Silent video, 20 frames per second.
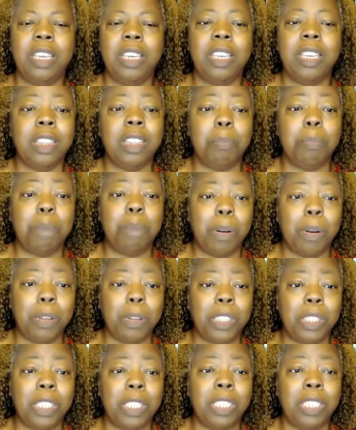in the
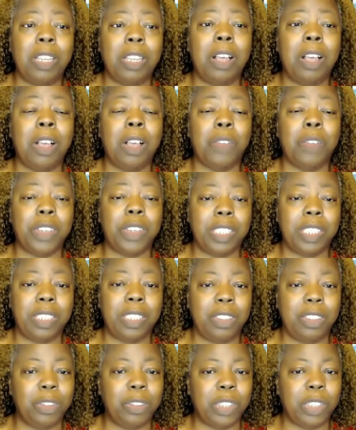person of his
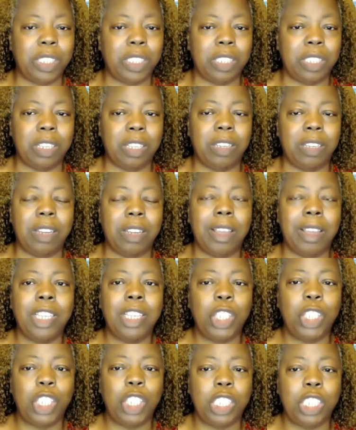dear son,
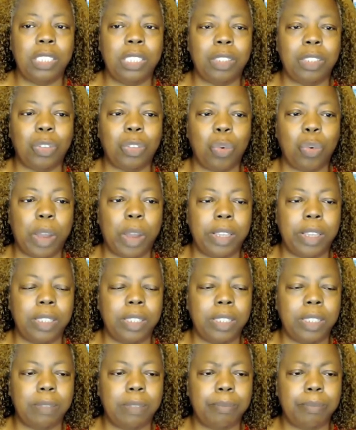Jesus
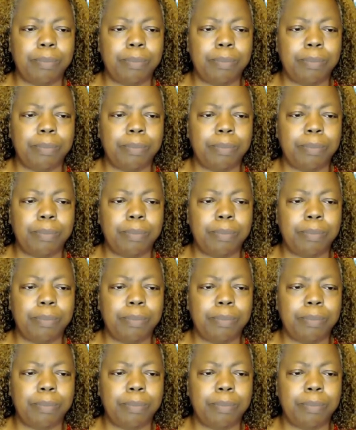Christ.